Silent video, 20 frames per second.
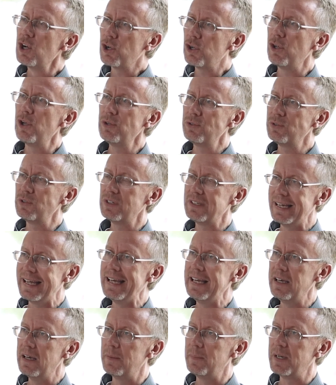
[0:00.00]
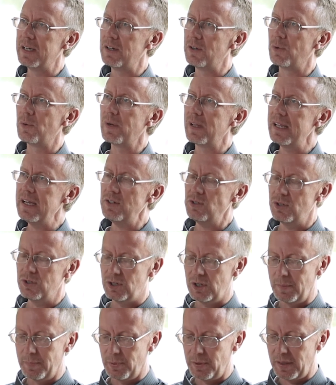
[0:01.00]
closer to him and in a
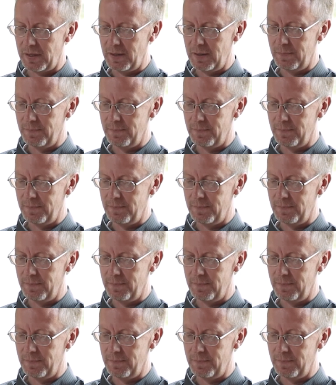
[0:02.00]
relationship with